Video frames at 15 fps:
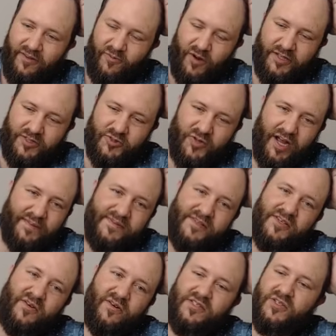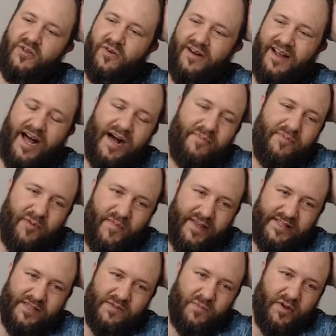one-drops, you also are
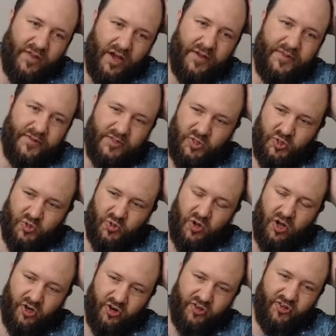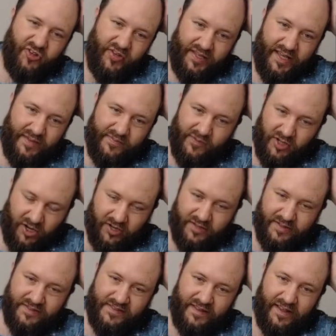complemented with other strong early game
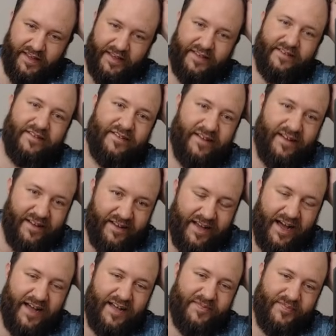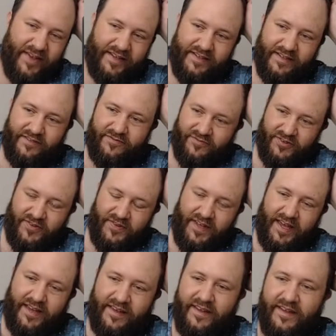cards like uh, Con Man and
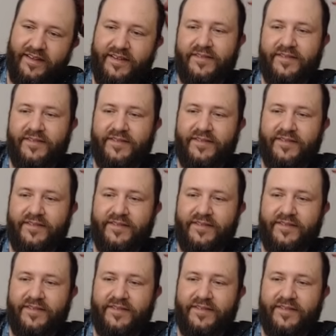Fruitcake.